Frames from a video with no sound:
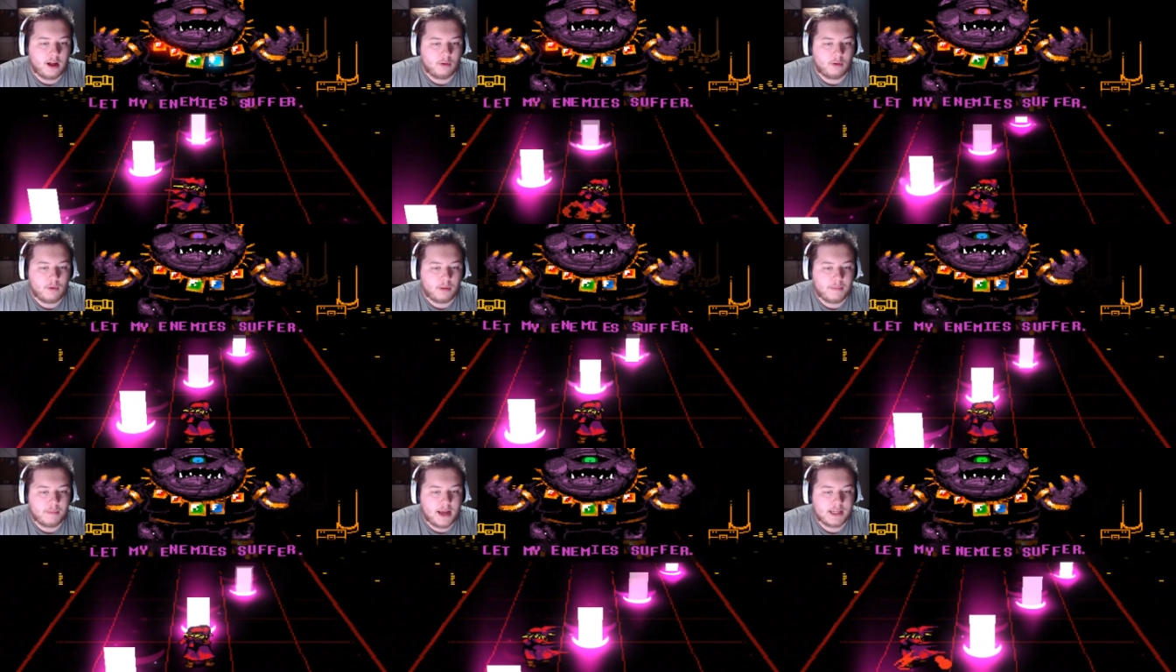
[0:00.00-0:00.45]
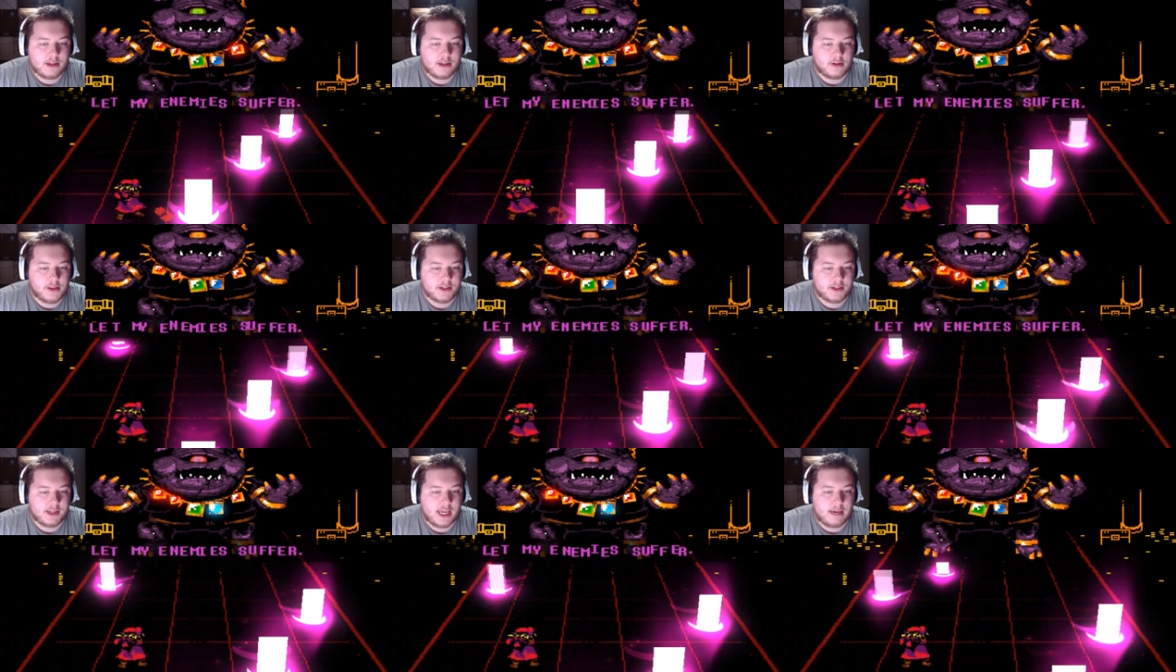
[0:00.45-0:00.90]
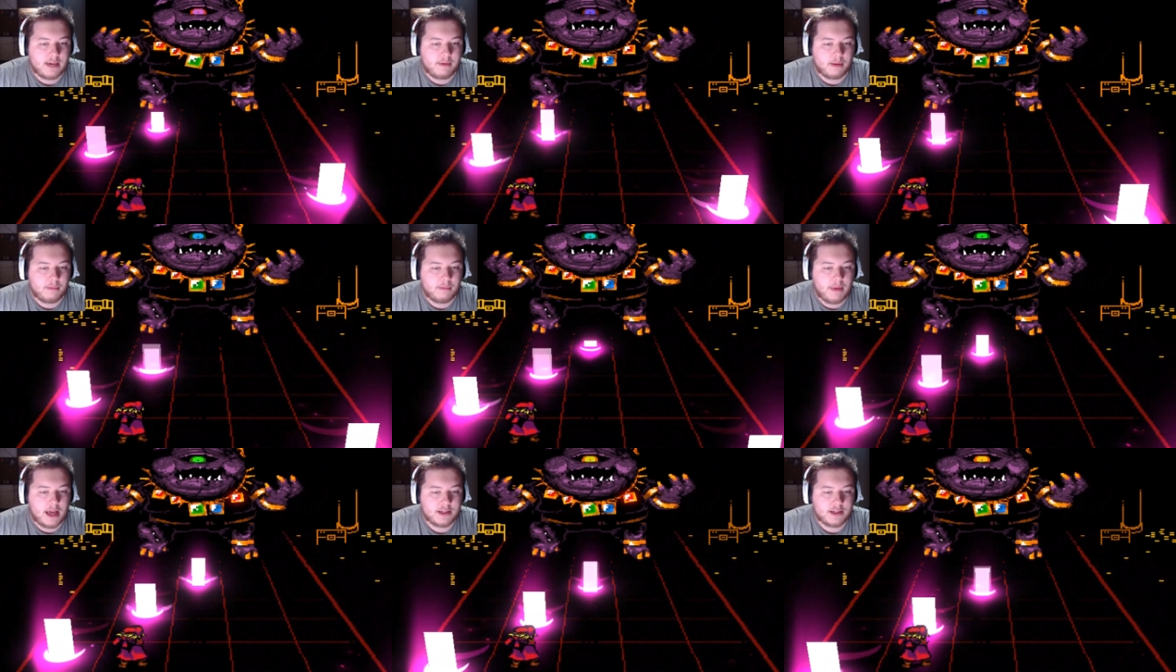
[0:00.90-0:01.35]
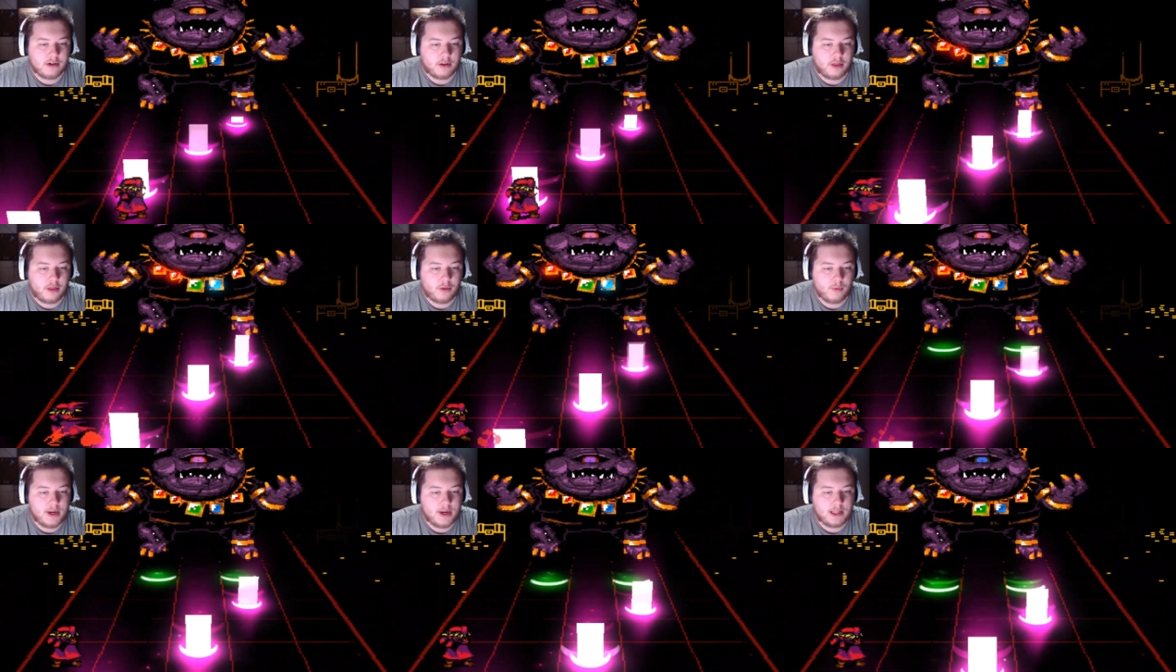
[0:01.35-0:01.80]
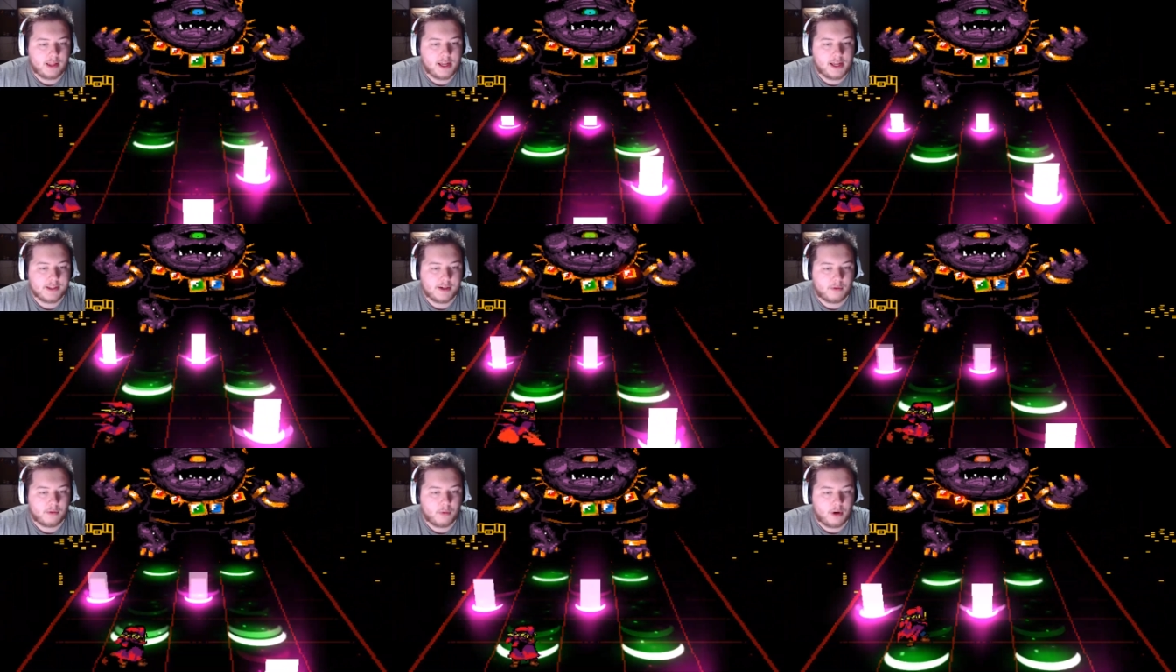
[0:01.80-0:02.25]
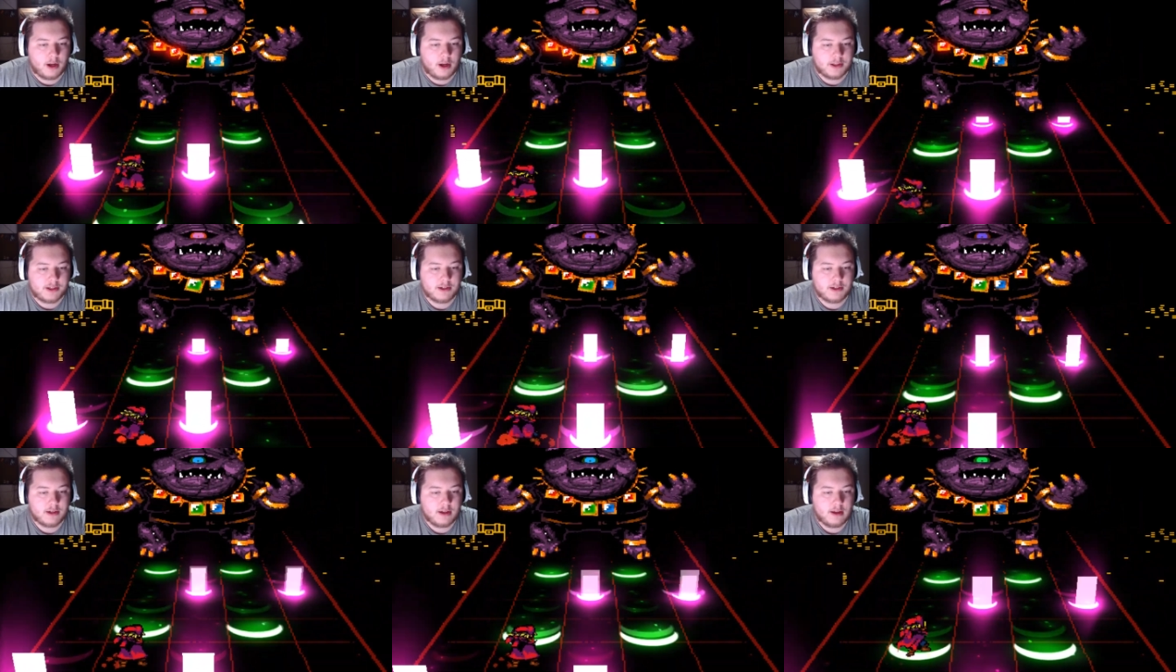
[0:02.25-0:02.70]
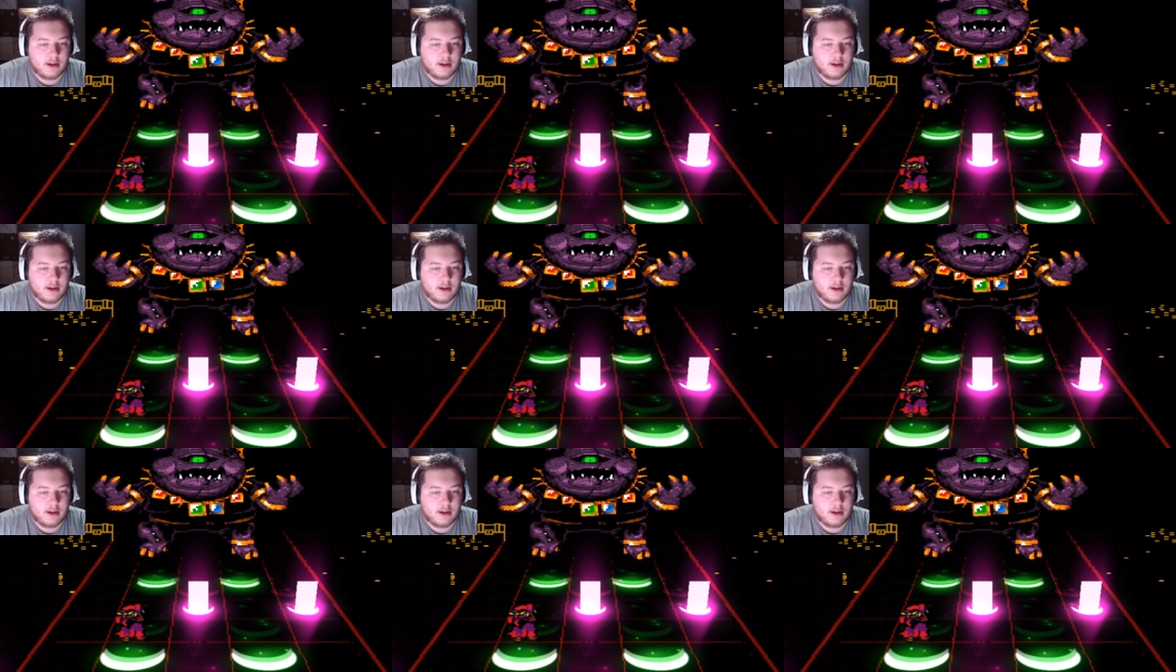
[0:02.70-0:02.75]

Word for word: a real master of this game can master three lanes at once.